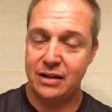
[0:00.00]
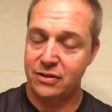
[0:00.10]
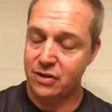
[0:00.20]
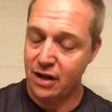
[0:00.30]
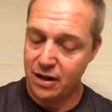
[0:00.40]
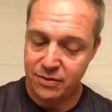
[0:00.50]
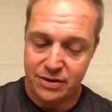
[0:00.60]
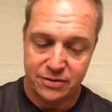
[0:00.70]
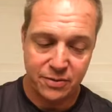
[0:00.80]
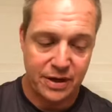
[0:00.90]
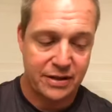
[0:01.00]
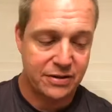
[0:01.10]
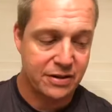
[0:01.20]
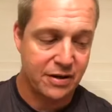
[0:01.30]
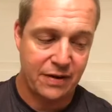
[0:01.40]
There's a lot of reasons why this
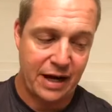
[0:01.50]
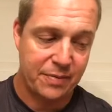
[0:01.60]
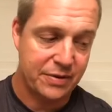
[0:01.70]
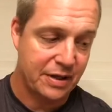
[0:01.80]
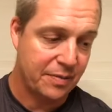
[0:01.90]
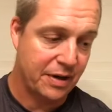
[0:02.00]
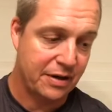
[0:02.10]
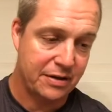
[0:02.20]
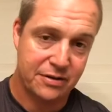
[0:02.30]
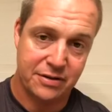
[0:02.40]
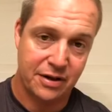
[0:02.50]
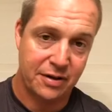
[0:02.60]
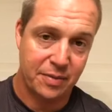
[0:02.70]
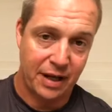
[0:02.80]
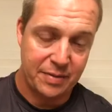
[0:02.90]
stuff happens. I'm not necessarily
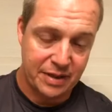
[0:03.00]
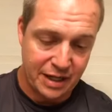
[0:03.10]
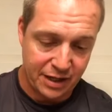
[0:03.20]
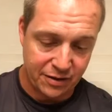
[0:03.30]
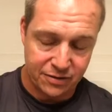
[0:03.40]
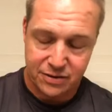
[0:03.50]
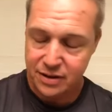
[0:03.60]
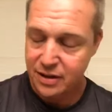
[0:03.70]
blaming kickers,